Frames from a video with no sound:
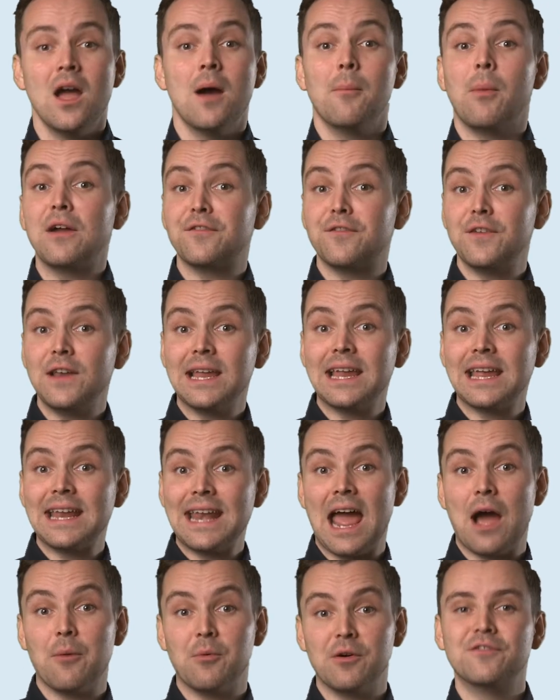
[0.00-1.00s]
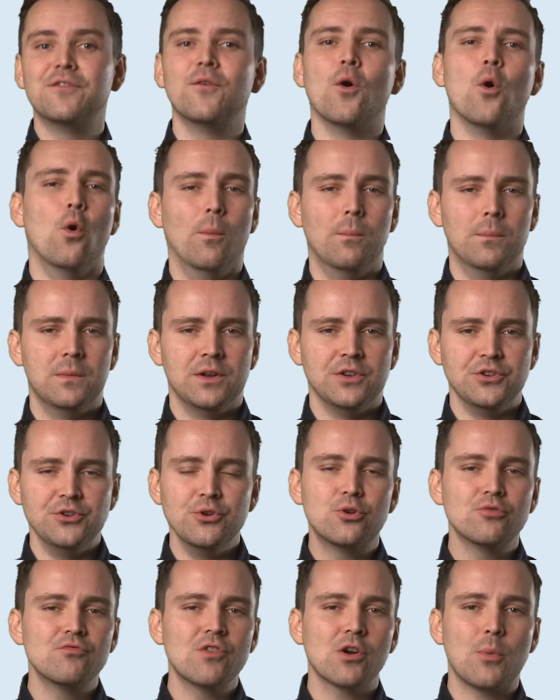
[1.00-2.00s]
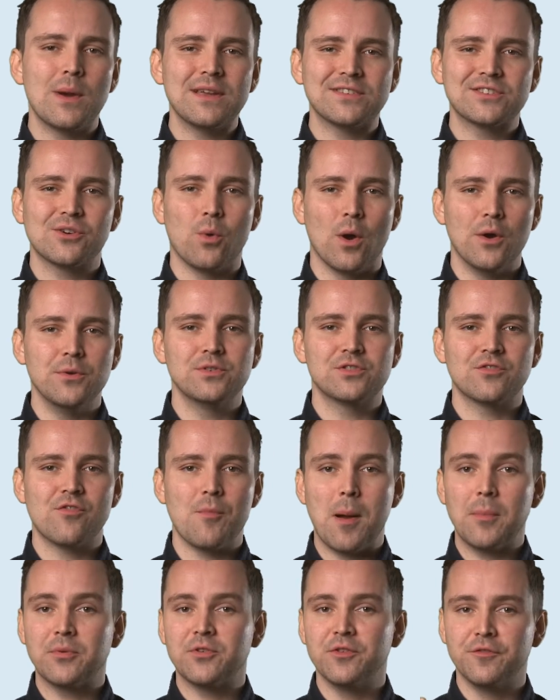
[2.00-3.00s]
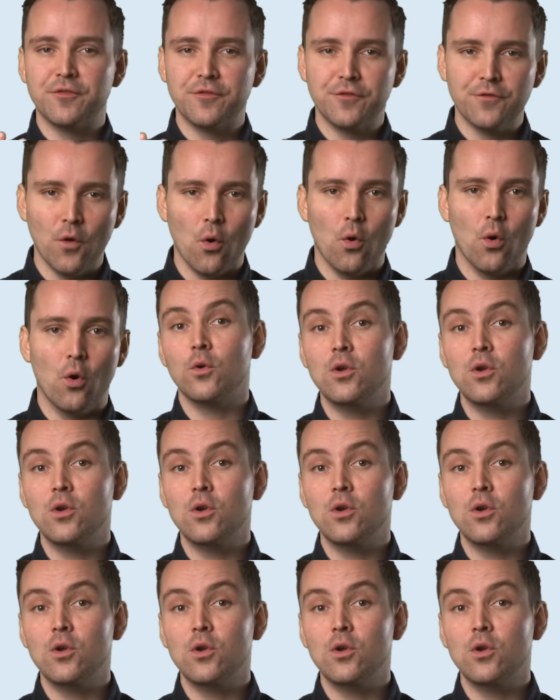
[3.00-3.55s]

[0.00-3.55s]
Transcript: By filling in our form, you can request quotes from up to 4